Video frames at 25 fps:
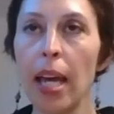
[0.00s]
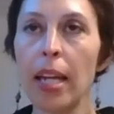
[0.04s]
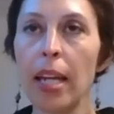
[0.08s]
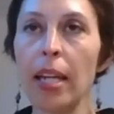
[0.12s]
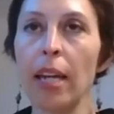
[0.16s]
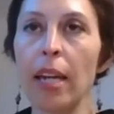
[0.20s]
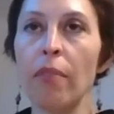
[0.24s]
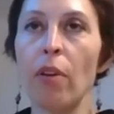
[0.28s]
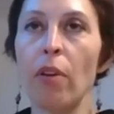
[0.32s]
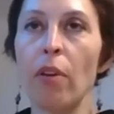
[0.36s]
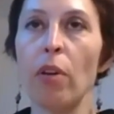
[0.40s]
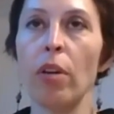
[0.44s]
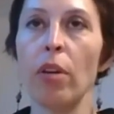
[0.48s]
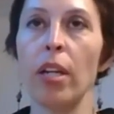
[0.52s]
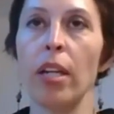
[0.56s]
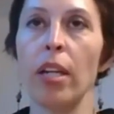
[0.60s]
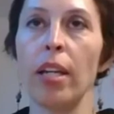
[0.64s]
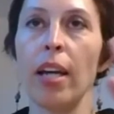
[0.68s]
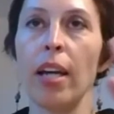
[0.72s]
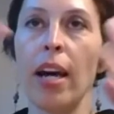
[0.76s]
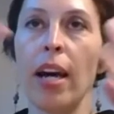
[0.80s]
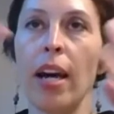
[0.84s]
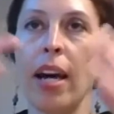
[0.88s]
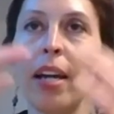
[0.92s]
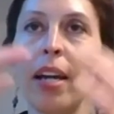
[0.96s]
and I've already
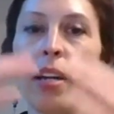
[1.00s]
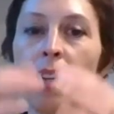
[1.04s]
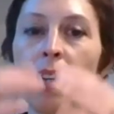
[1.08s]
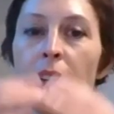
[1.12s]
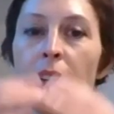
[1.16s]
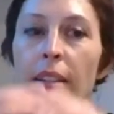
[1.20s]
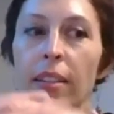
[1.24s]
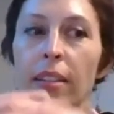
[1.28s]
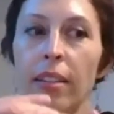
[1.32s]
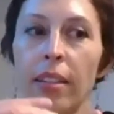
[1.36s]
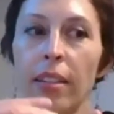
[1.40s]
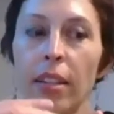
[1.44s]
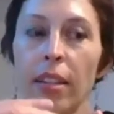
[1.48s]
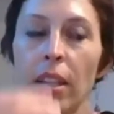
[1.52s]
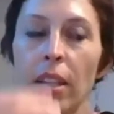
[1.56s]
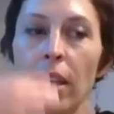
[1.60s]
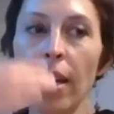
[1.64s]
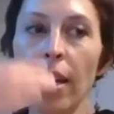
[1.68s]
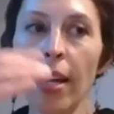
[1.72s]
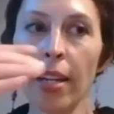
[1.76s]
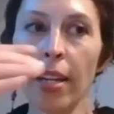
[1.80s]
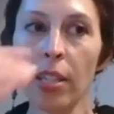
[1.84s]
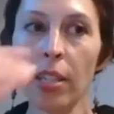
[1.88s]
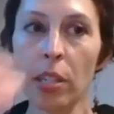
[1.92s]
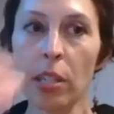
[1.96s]
got the
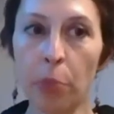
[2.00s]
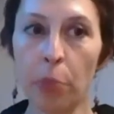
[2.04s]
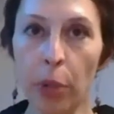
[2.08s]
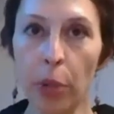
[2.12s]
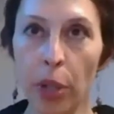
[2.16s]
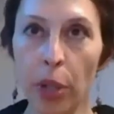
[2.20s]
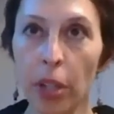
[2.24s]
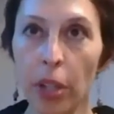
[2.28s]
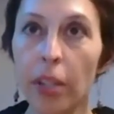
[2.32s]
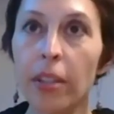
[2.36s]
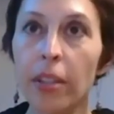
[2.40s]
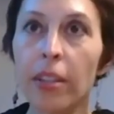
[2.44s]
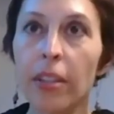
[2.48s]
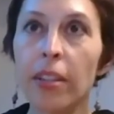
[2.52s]
next book.